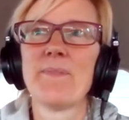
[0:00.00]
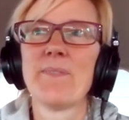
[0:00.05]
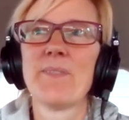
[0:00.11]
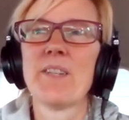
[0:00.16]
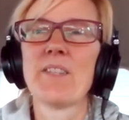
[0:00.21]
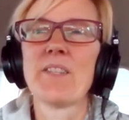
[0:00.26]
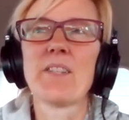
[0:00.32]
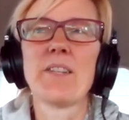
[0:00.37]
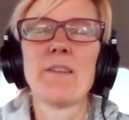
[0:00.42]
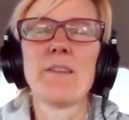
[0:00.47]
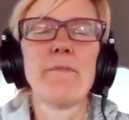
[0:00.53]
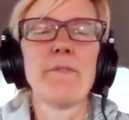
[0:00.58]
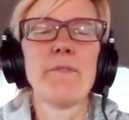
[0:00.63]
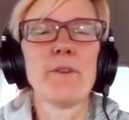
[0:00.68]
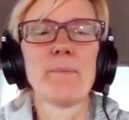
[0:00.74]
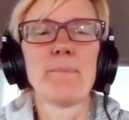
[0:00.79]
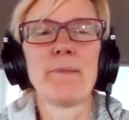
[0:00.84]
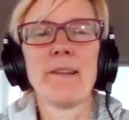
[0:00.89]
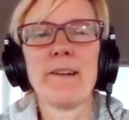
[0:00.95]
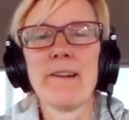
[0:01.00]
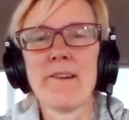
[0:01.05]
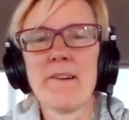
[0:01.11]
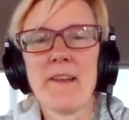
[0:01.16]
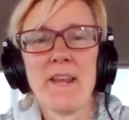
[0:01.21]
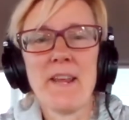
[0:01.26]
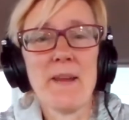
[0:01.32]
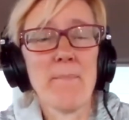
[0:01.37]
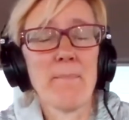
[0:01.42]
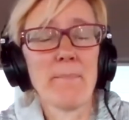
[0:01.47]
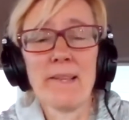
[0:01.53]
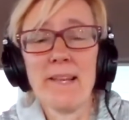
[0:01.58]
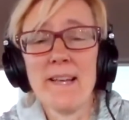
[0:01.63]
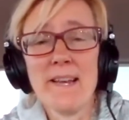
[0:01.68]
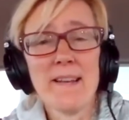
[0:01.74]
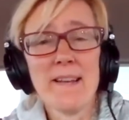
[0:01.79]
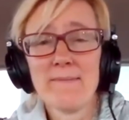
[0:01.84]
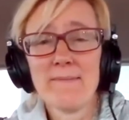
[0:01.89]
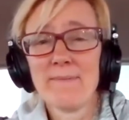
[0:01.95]
just if you're a player, keep
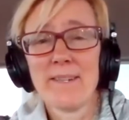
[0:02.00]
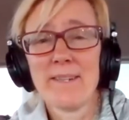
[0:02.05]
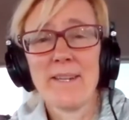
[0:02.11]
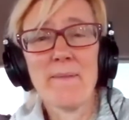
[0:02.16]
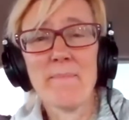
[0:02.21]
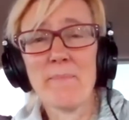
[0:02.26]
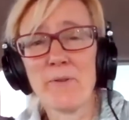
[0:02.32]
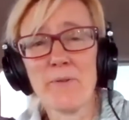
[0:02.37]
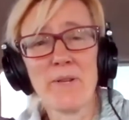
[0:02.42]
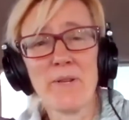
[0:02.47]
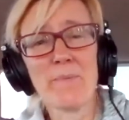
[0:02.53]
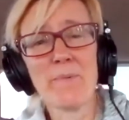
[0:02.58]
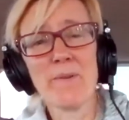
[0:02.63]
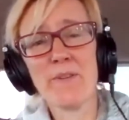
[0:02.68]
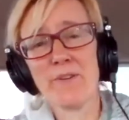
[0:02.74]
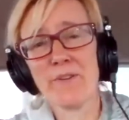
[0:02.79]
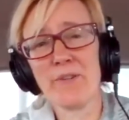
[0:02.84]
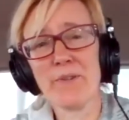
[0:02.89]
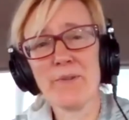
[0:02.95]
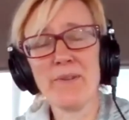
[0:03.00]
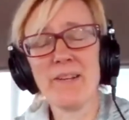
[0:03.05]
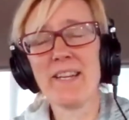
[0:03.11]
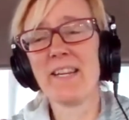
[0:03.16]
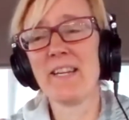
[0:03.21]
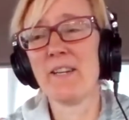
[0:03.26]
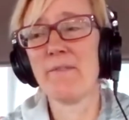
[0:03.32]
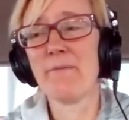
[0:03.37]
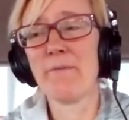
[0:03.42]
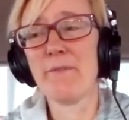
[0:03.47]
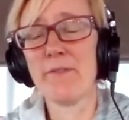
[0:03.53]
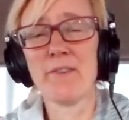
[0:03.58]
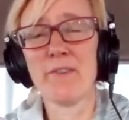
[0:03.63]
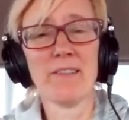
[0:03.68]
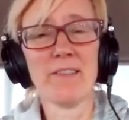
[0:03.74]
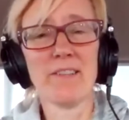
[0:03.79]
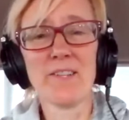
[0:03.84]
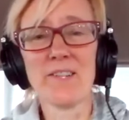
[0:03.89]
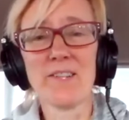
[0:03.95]
playing, keep doing what you're doing. And if you're a
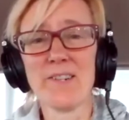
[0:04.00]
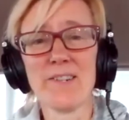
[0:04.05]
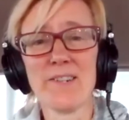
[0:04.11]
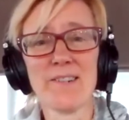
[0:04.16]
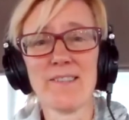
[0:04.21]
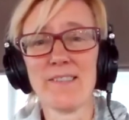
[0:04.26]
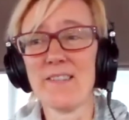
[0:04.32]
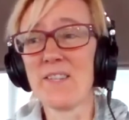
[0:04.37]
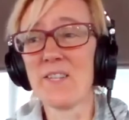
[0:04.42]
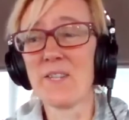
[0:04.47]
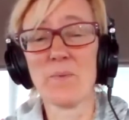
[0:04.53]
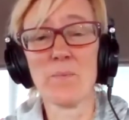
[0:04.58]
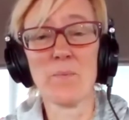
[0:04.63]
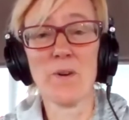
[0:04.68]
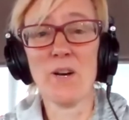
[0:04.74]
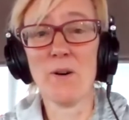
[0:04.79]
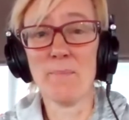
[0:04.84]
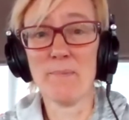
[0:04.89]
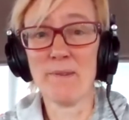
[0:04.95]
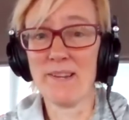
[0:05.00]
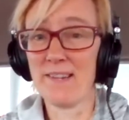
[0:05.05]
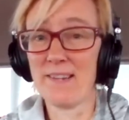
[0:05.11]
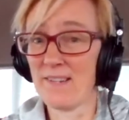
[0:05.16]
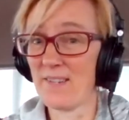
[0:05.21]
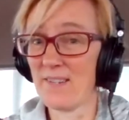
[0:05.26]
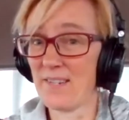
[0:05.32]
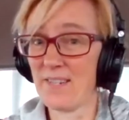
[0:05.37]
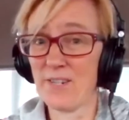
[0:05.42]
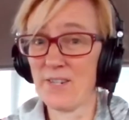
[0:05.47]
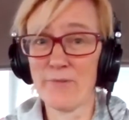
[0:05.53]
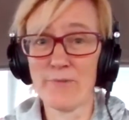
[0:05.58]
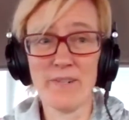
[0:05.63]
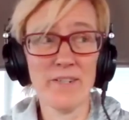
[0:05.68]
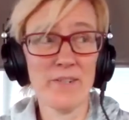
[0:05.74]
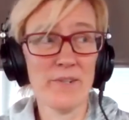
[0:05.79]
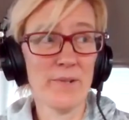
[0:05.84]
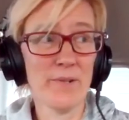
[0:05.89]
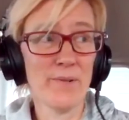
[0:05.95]
listener, listen well, because
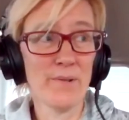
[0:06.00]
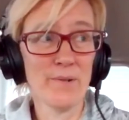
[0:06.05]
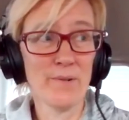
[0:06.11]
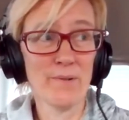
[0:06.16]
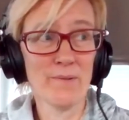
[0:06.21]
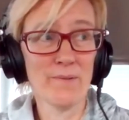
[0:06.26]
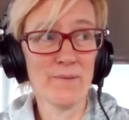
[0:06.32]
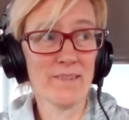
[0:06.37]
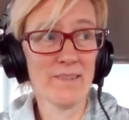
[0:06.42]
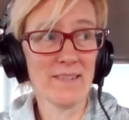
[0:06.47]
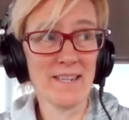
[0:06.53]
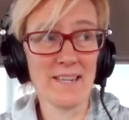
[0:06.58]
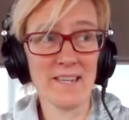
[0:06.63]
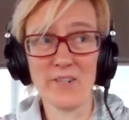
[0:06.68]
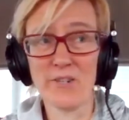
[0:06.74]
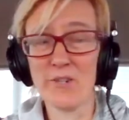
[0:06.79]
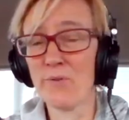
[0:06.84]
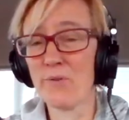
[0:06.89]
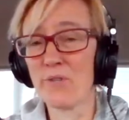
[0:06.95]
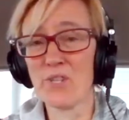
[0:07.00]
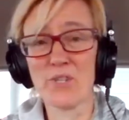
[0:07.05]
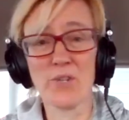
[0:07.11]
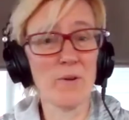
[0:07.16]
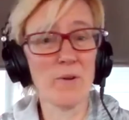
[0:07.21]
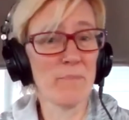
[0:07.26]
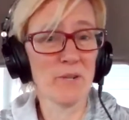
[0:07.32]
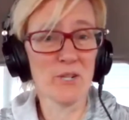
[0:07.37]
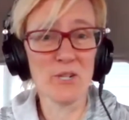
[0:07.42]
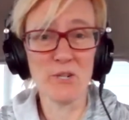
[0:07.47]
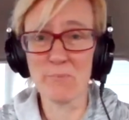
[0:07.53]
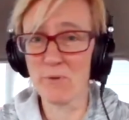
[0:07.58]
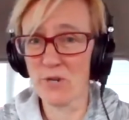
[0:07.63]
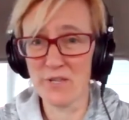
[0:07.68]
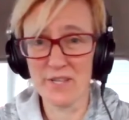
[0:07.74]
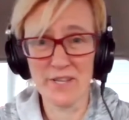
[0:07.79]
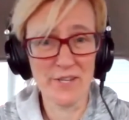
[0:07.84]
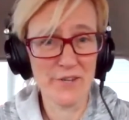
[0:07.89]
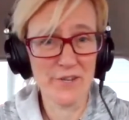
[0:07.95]
didgeridoo can do so much
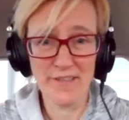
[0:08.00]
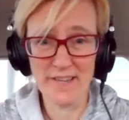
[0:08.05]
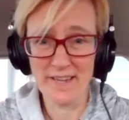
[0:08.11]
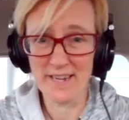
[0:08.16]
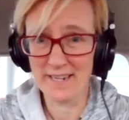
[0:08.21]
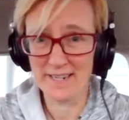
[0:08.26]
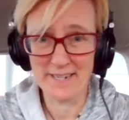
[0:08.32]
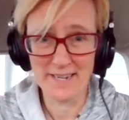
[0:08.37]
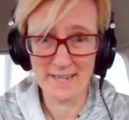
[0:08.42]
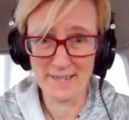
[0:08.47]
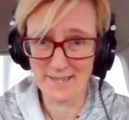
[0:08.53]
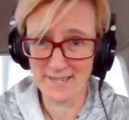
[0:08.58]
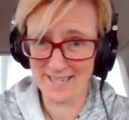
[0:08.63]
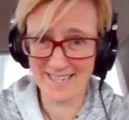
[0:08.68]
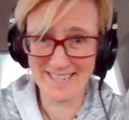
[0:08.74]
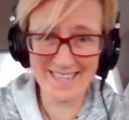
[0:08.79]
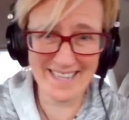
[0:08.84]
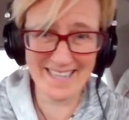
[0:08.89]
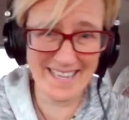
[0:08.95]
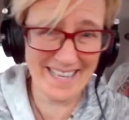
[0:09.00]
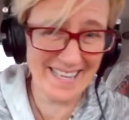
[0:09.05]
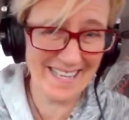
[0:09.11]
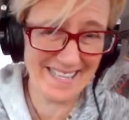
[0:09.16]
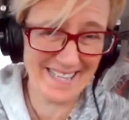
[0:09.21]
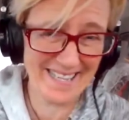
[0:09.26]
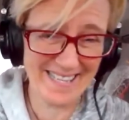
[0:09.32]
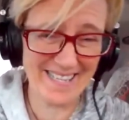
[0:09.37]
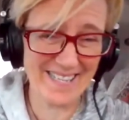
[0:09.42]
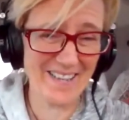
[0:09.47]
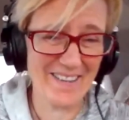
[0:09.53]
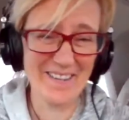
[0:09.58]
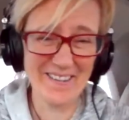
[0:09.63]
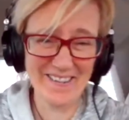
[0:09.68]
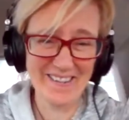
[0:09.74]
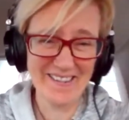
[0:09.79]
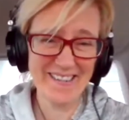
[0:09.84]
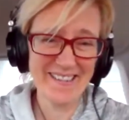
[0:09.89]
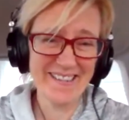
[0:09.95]
more than you think it does. So,
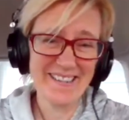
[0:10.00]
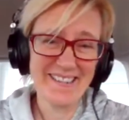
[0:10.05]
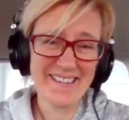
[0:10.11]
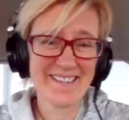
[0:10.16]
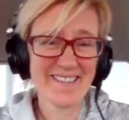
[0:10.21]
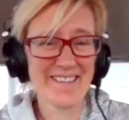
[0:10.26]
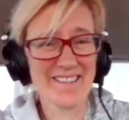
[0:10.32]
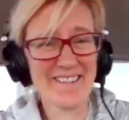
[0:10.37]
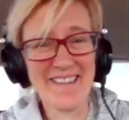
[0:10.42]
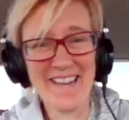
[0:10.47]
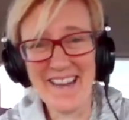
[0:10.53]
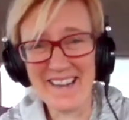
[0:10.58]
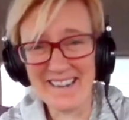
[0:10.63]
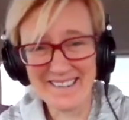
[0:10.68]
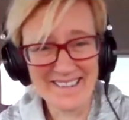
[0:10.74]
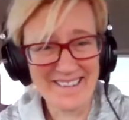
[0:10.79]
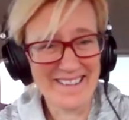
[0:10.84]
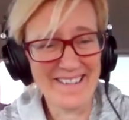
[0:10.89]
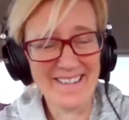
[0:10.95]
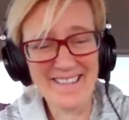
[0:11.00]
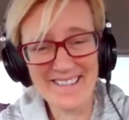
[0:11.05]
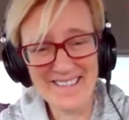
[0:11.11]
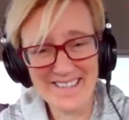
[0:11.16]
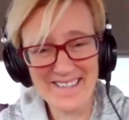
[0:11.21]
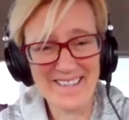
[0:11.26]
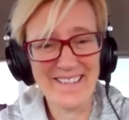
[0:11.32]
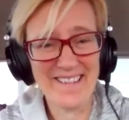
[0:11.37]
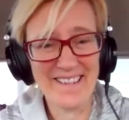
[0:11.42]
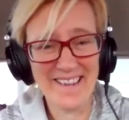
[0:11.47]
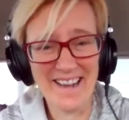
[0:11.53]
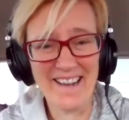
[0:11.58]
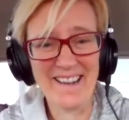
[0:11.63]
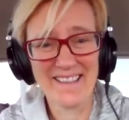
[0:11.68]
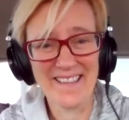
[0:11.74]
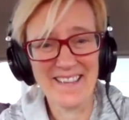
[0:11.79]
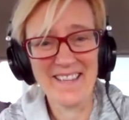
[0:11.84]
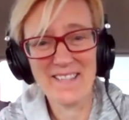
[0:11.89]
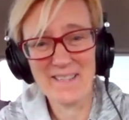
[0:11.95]
so yeah. it's, yeah,
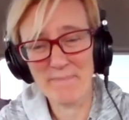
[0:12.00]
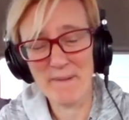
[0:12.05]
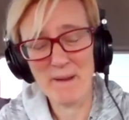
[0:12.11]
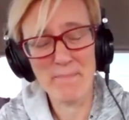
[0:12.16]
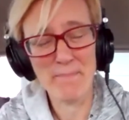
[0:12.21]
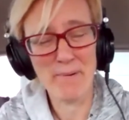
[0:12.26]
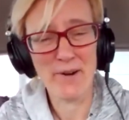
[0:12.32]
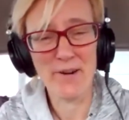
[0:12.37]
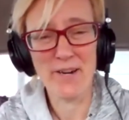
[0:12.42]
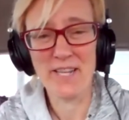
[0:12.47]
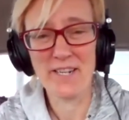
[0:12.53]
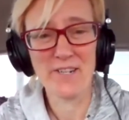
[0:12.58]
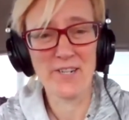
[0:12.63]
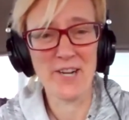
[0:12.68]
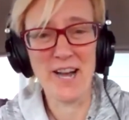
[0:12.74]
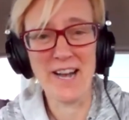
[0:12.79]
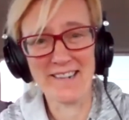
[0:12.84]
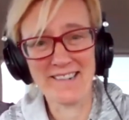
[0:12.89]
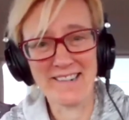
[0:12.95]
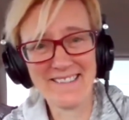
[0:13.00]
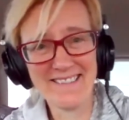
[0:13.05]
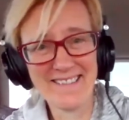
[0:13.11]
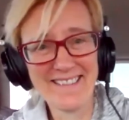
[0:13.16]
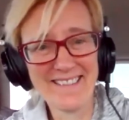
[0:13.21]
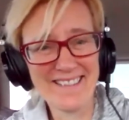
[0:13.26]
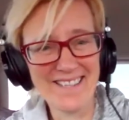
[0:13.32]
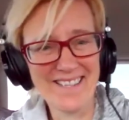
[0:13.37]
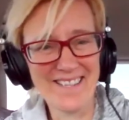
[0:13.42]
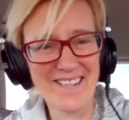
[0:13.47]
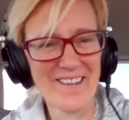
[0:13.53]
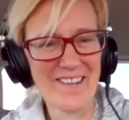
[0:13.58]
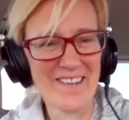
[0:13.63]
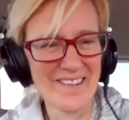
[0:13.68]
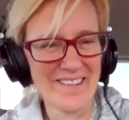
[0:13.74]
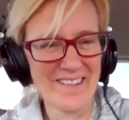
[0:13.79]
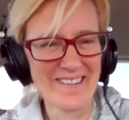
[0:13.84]
that's my parting shot. So,